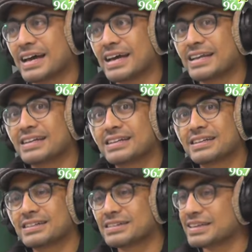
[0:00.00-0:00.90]
And
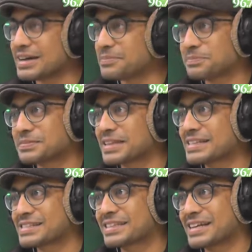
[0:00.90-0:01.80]

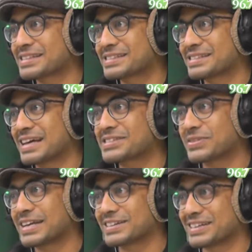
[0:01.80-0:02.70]

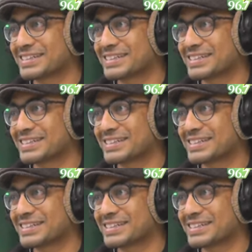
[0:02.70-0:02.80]
that's where it is.